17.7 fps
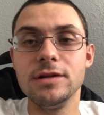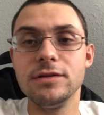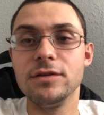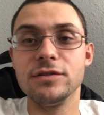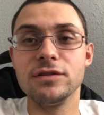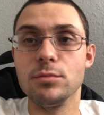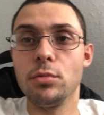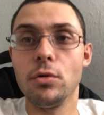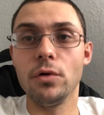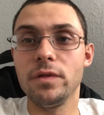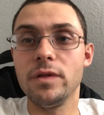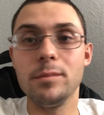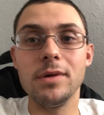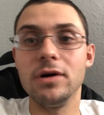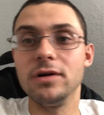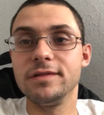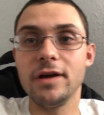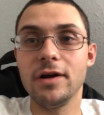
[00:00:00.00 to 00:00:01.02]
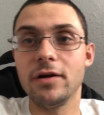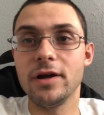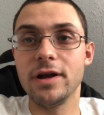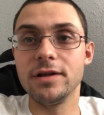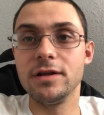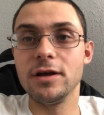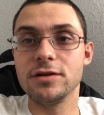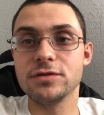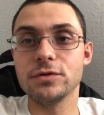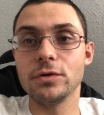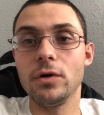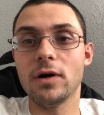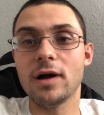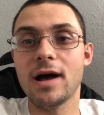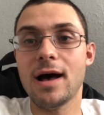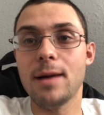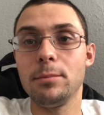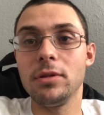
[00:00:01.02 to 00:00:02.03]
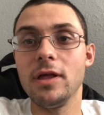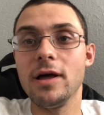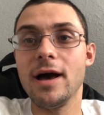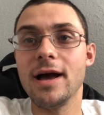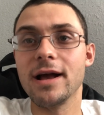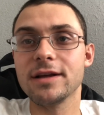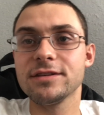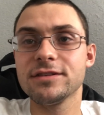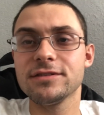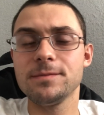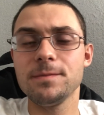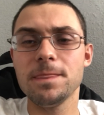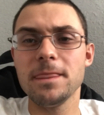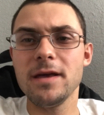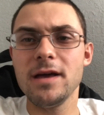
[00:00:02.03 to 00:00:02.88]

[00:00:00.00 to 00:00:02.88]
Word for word: to support the military industrial complex.